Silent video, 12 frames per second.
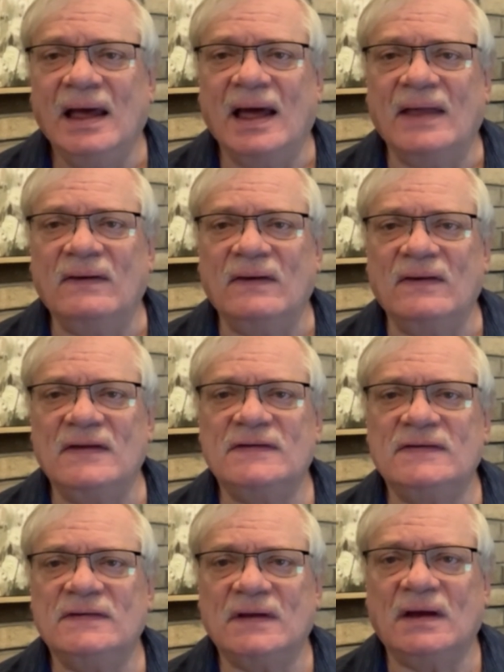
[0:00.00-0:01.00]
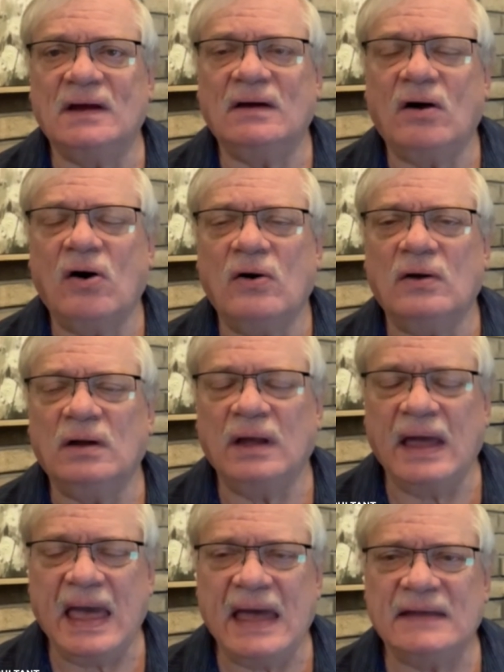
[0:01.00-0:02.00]
And this all
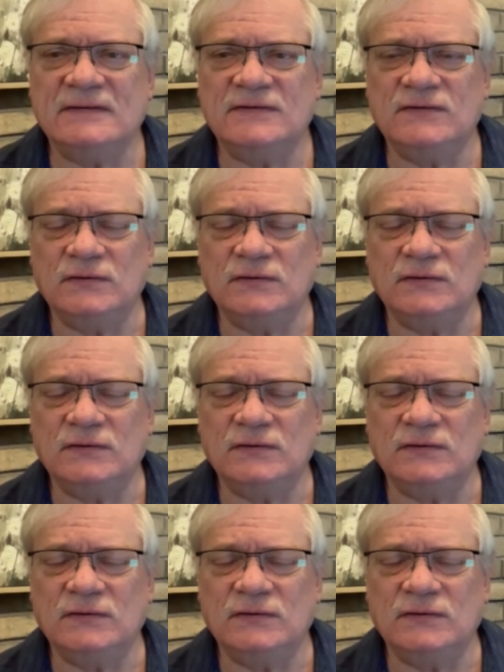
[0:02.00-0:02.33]
adds